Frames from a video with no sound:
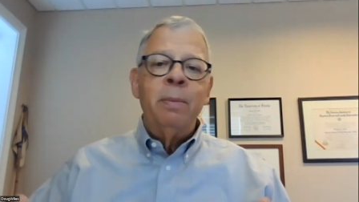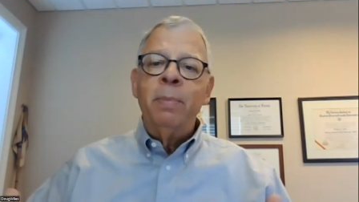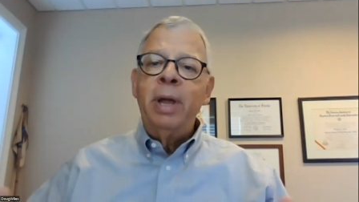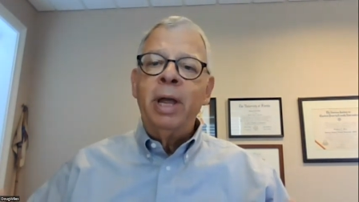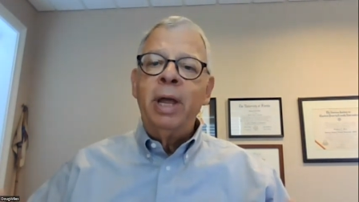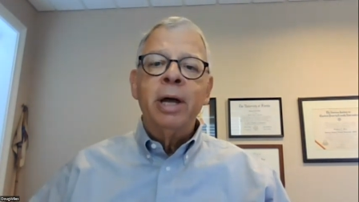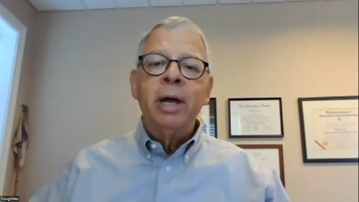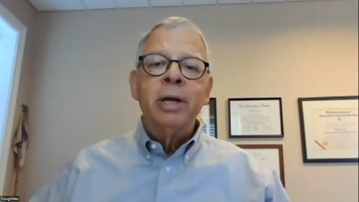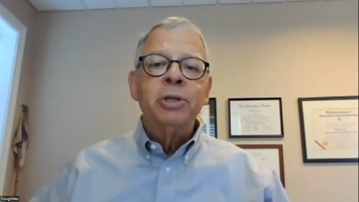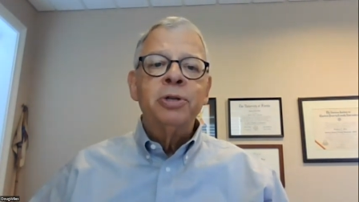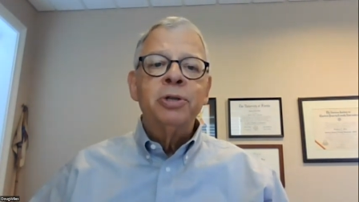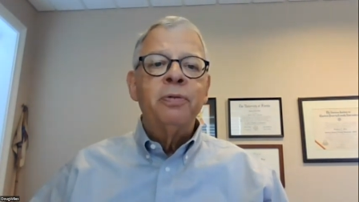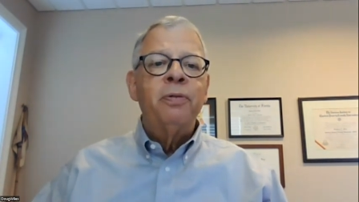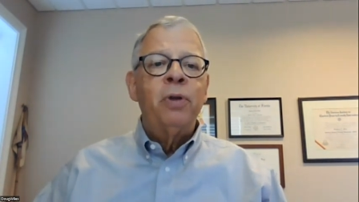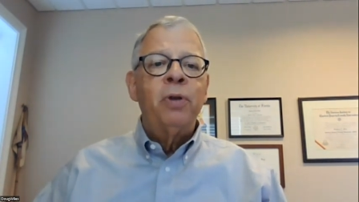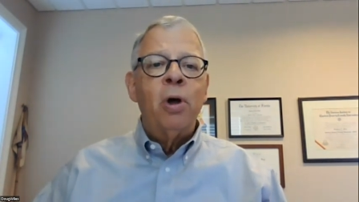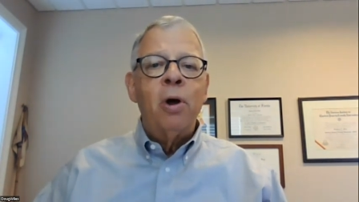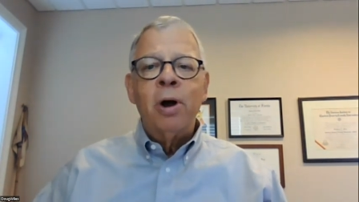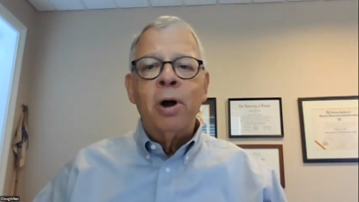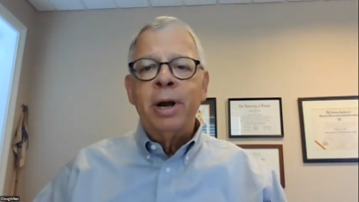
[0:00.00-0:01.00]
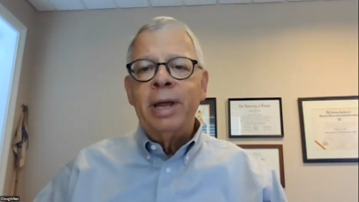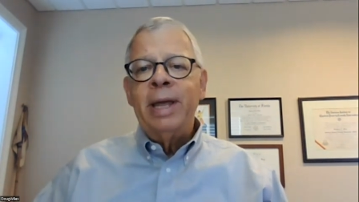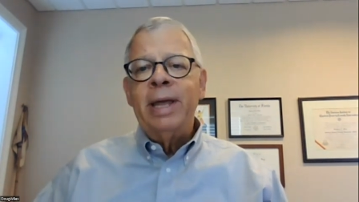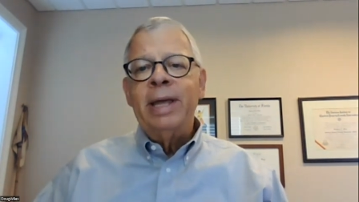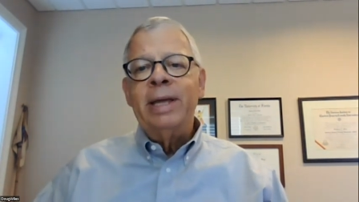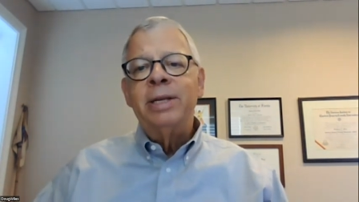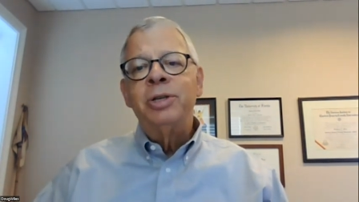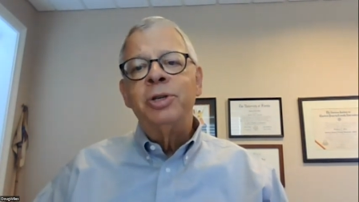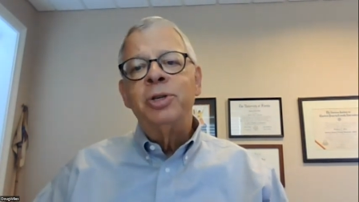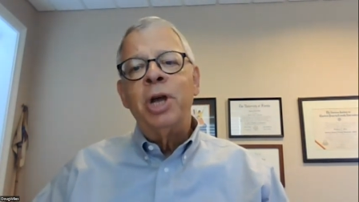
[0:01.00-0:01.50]
Because Florida
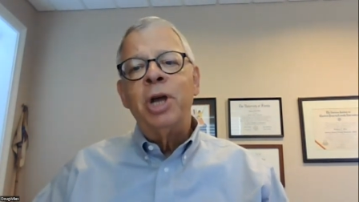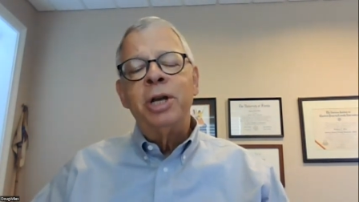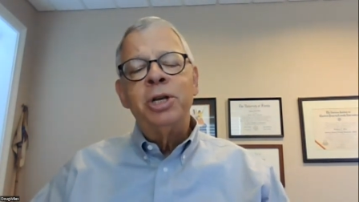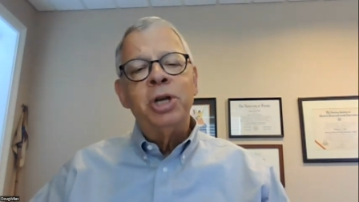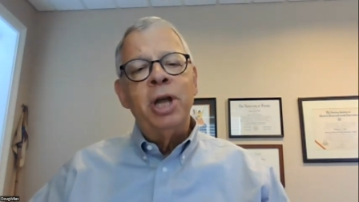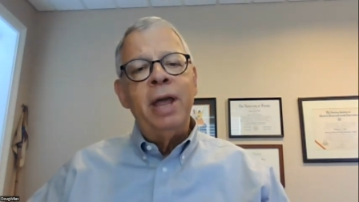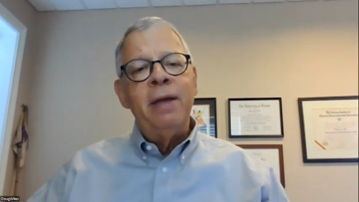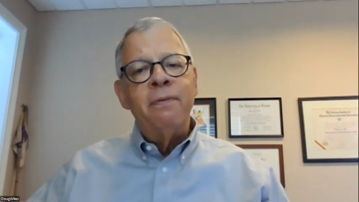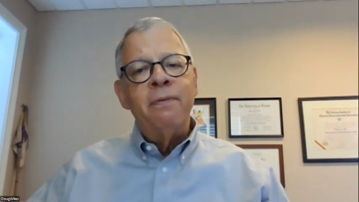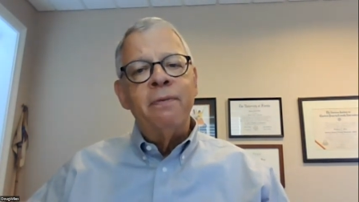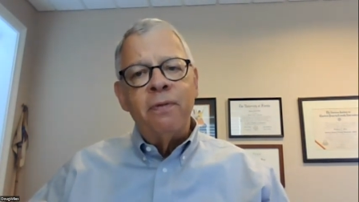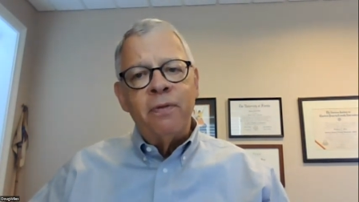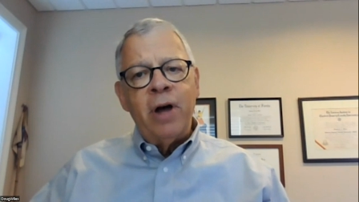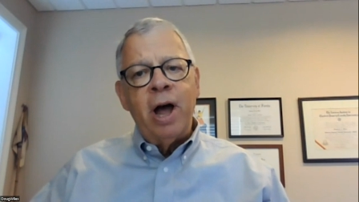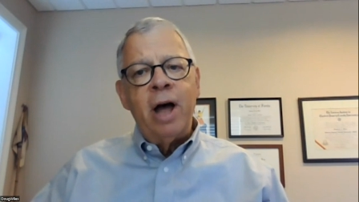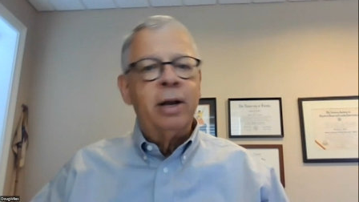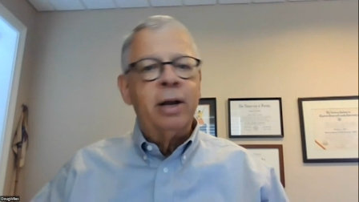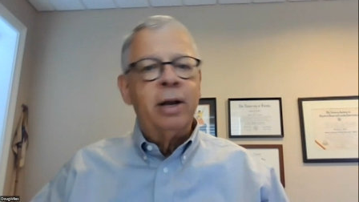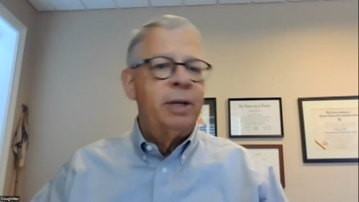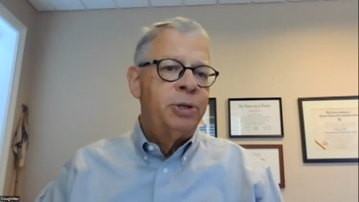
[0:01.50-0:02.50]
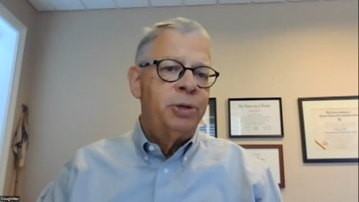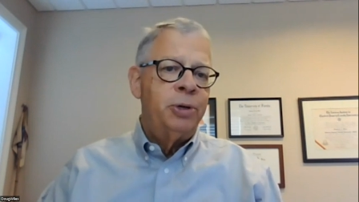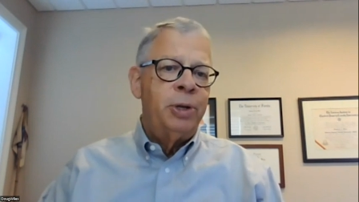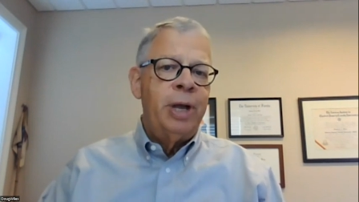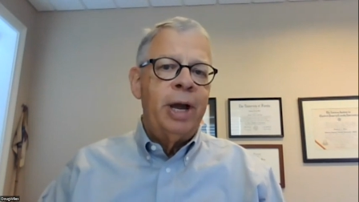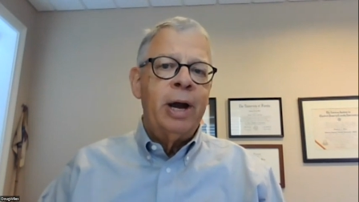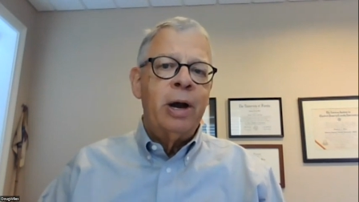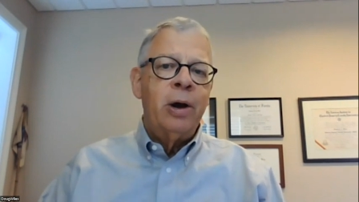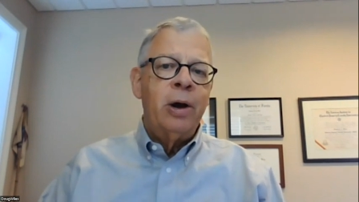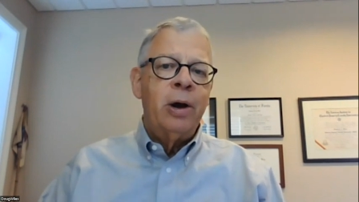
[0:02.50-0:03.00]
is such a
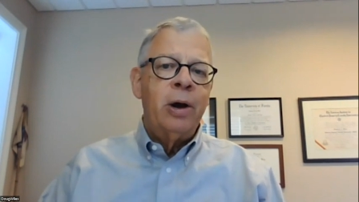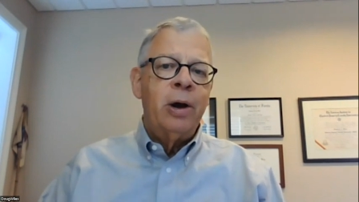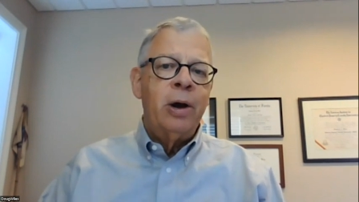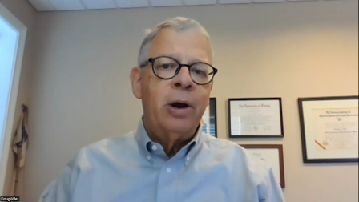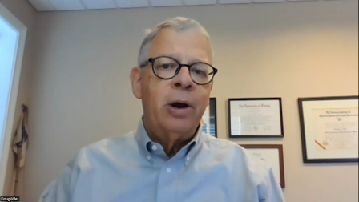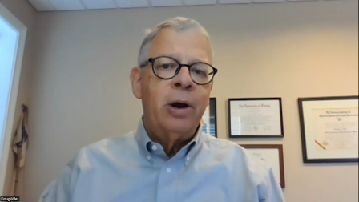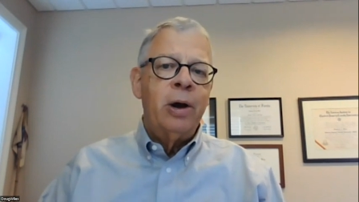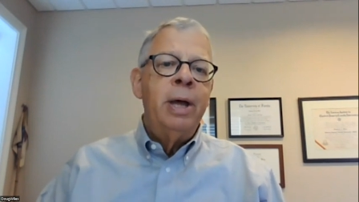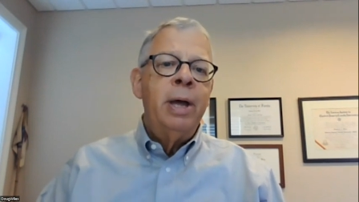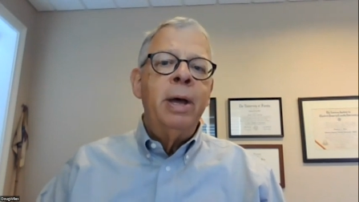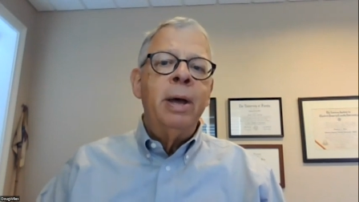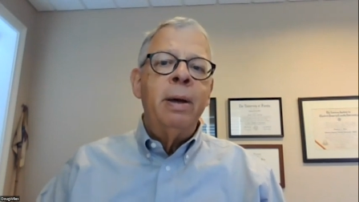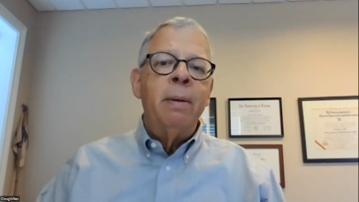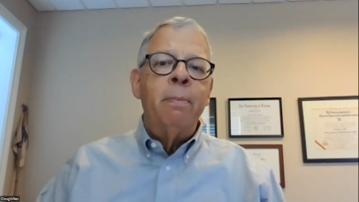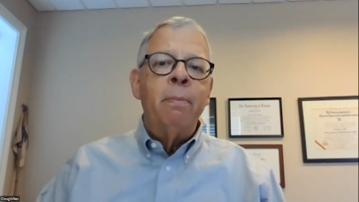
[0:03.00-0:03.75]
volatile area,